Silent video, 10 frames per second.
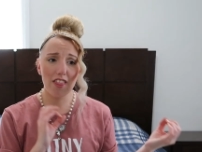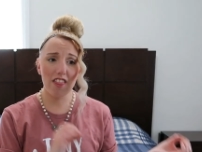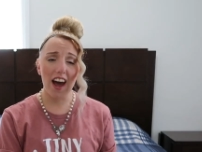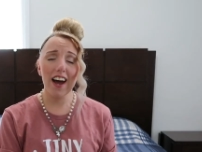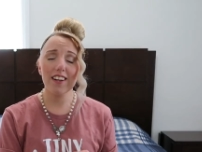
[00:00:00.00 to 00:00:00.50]

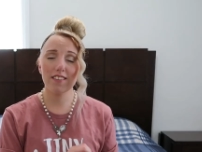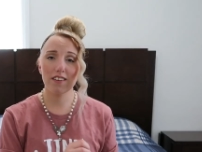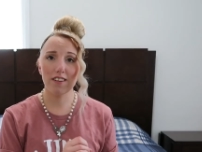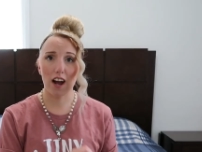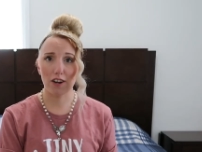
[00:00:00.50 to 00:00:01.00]
that
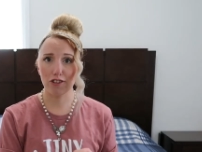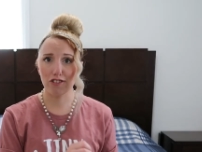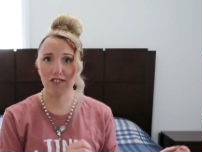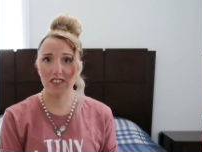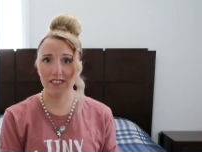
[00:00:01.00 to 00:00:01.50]

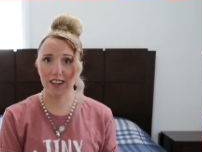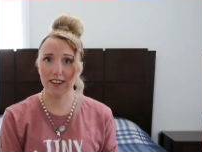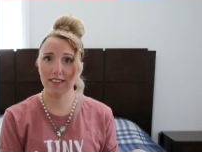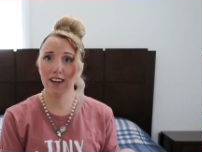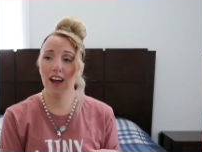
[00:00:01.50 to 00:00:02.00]
doctor's
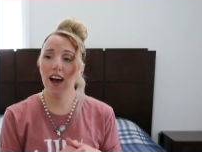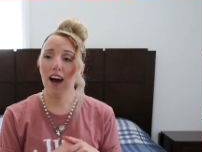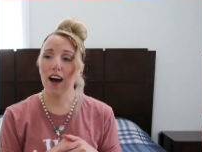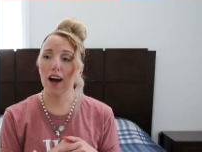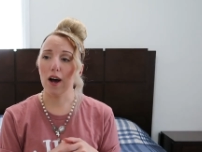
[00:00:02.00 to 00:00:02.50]
visit,
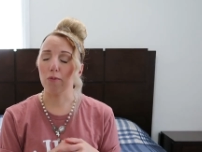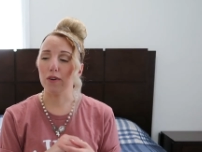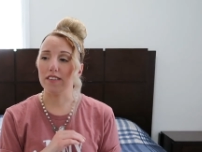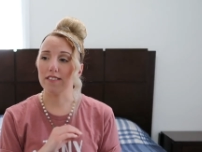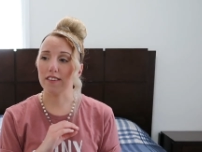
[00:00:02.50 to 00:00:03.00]
uh,
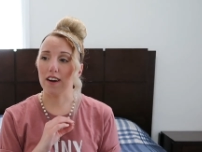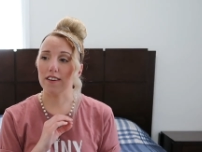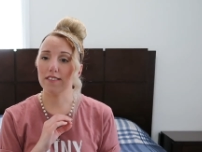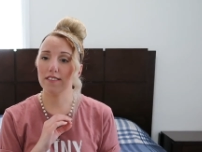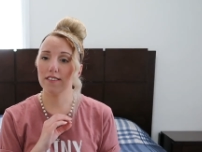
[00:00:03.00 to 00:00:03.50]
we
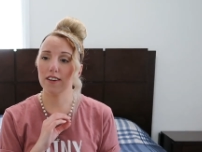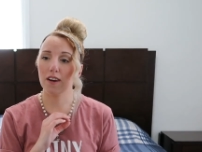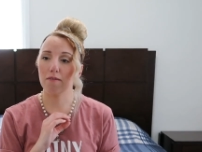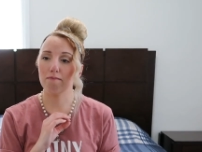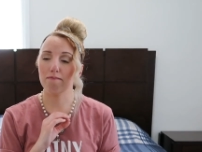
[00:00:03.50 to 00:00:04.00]
discussed
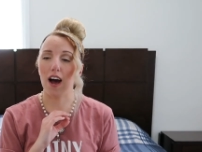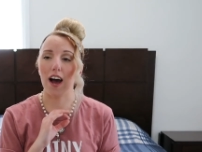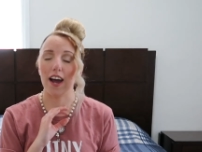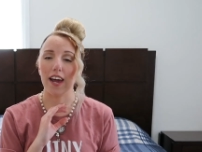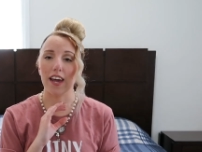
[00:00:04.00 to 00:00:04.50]

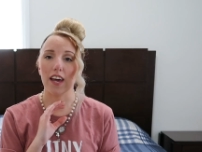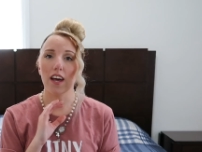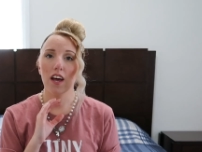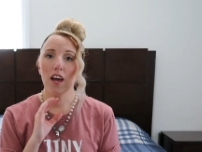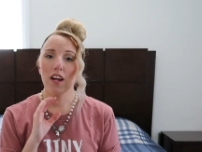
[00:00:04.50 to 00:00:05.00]
my
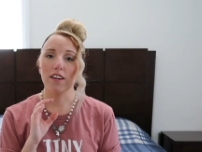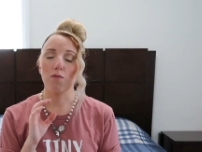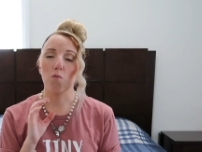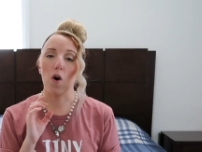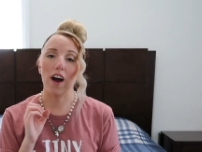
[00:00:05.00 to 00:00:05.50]

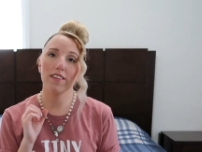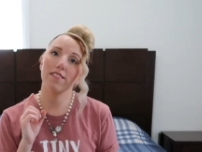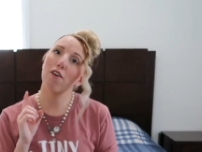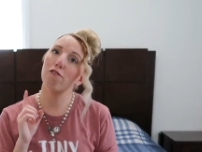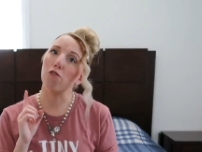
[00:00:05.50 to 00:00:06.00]
want
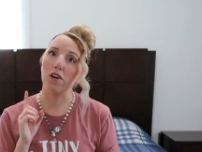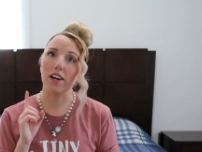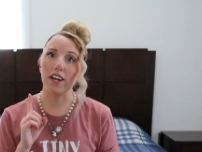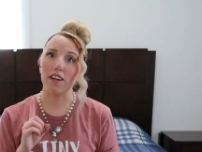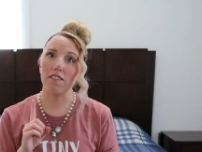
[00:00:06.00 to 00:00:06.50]
for
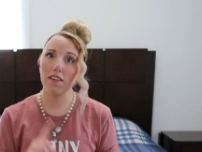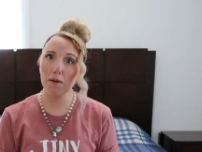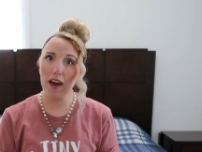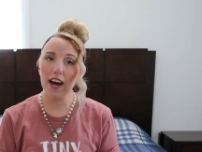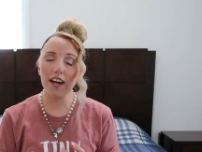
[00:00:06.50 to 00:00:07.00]
a V
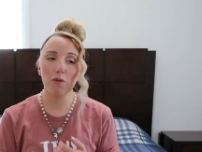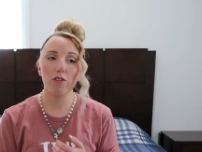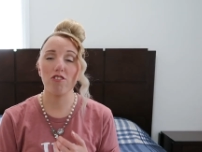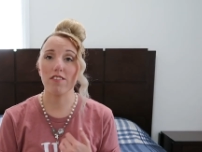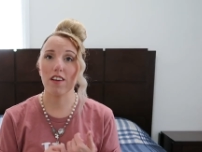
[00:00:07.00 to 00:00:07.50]
BAC,
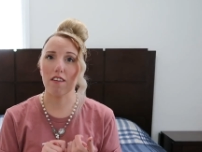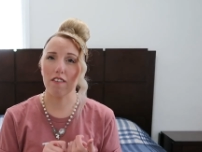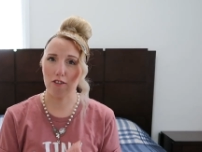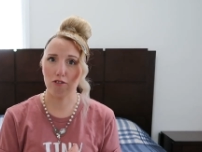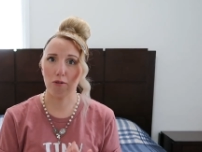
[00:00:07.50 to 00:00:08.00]
which is a
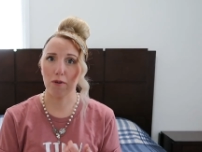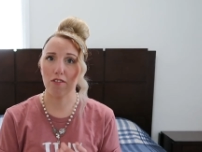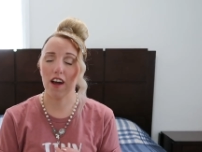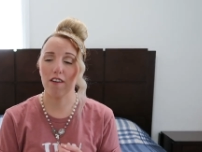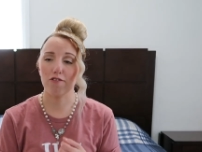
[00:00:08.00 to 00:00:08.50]
vaginal
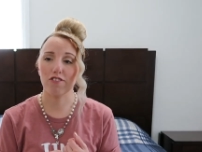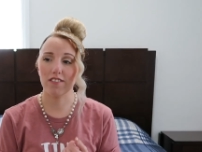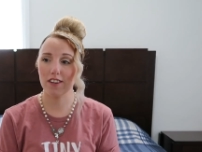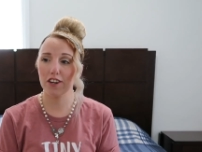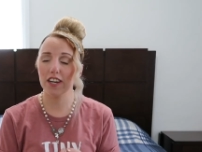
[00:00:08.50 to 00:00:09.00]
birth after
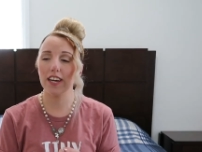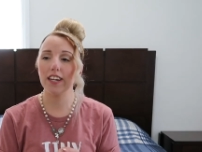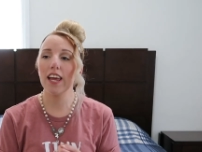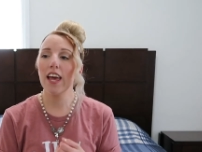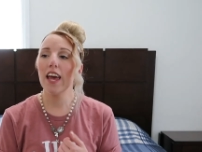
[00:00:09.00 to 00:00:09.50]

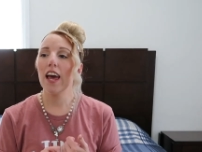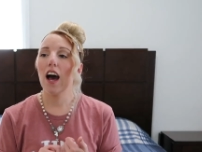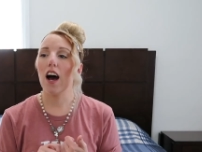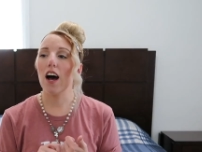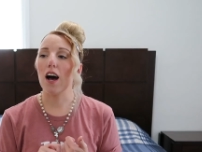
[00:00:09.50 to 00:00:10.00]
cesarean,
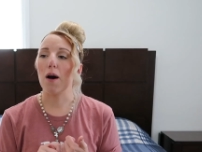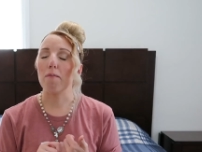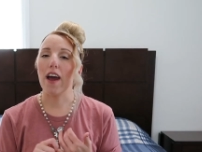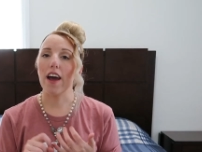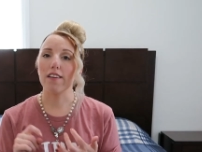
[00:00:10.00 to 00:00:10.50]

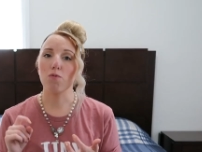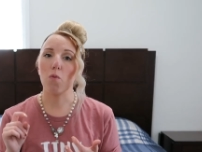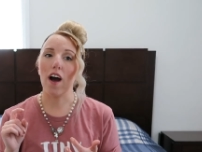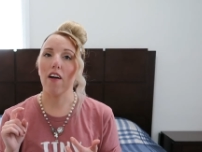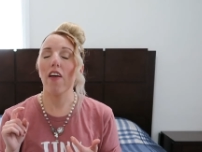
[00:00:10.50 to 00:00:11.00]
um, as
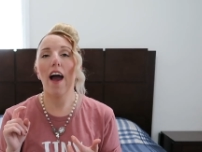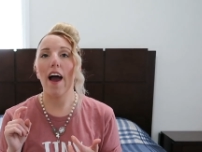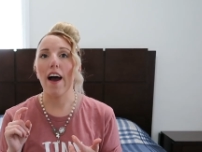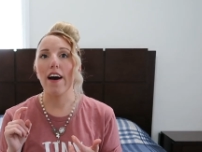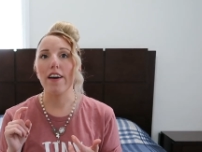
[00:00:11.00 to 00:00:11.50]
well
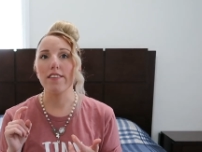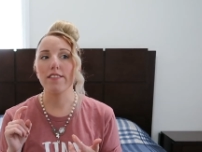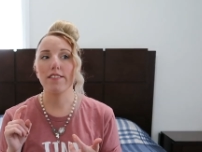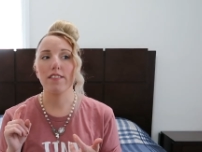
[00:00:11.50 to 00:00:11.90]
as